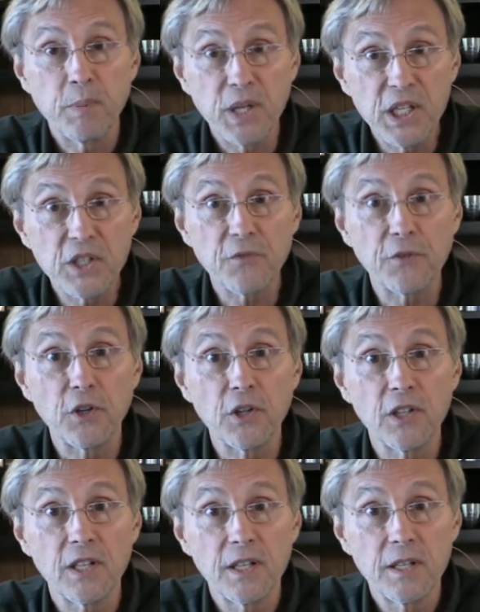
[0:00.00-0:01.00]

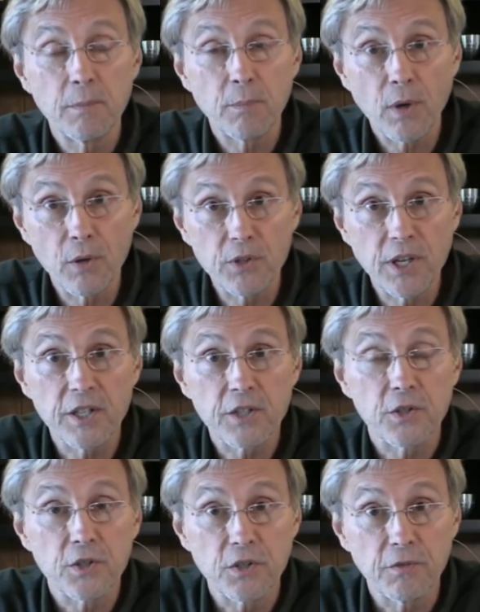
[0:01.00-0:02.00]
peaceful
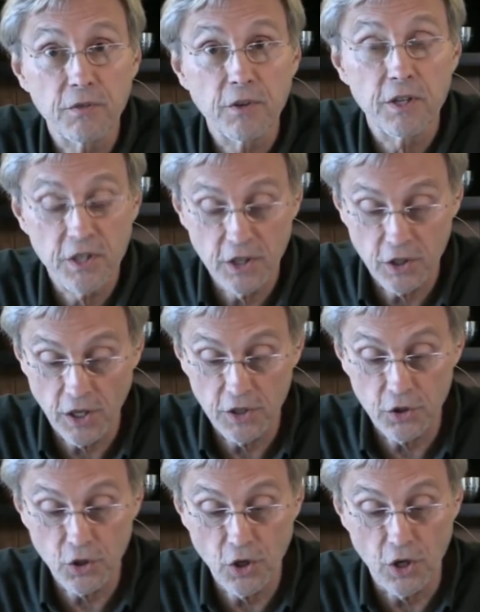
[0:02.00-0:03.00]
protesters in front of St.
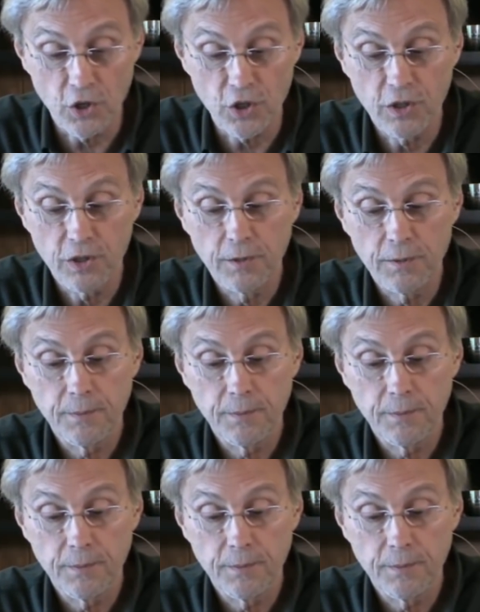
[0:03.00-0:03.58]
John's Church.